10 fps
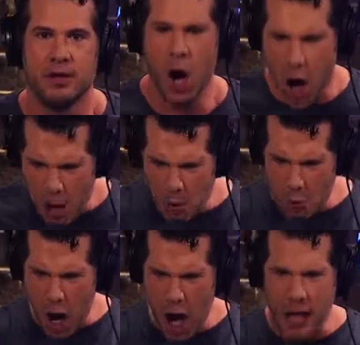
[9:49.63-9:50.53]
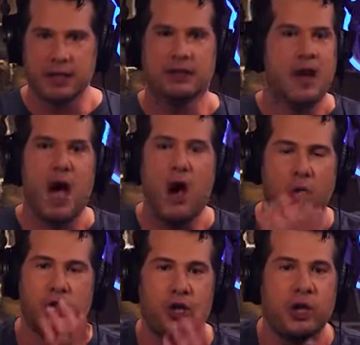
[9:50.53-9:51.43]
I'm a rock.
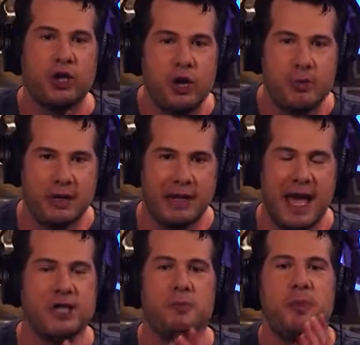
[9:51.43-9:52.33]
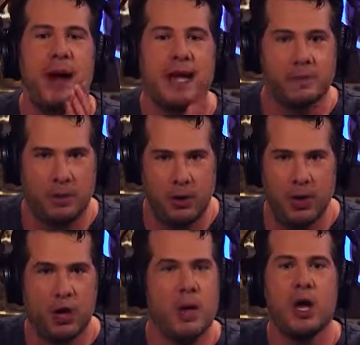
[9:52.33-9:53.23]
No, you're a human and you're breakable.
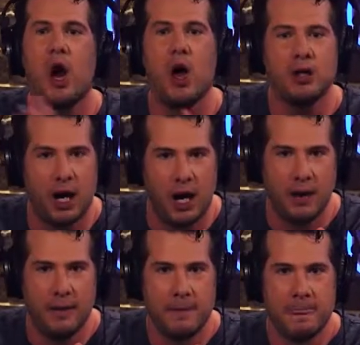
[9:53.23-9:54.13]
We all are.